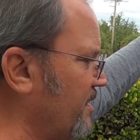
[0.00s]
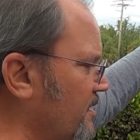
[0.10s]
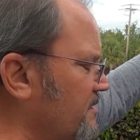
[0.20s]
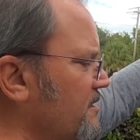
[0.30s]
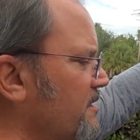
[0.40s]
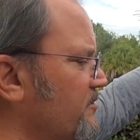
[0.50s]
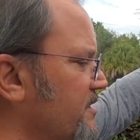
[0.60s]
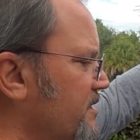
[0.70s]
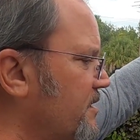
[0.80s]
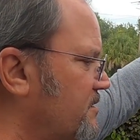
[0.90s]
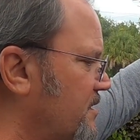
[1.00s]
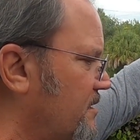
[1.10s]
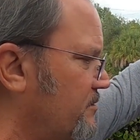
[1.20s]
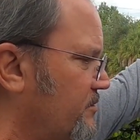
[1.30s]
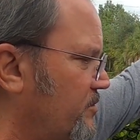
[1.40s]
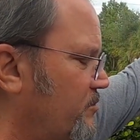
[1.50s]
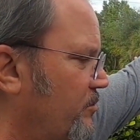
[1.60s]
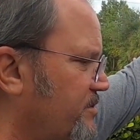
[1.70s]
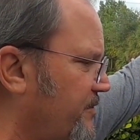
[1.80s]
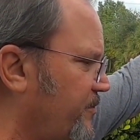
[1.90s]
No, not really. It's
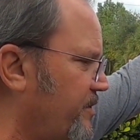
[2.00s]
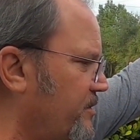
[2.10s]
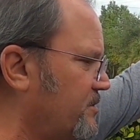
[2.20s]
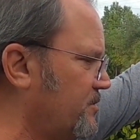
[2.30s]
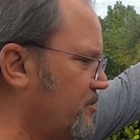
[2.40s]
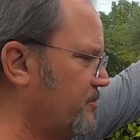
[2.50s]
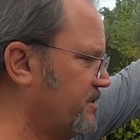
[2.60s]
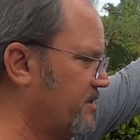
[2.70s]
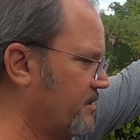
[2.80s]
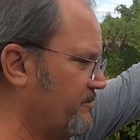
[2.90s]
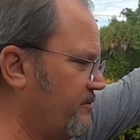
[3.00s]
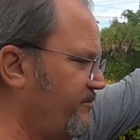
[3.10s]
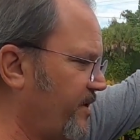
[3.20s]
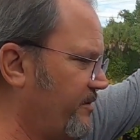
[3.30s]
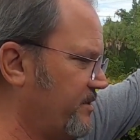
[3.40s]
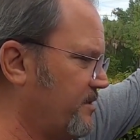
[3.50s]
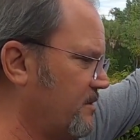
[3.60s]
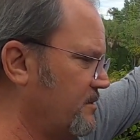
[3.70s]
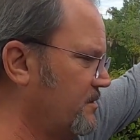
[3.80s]
what was the 302? It was a 5 liter.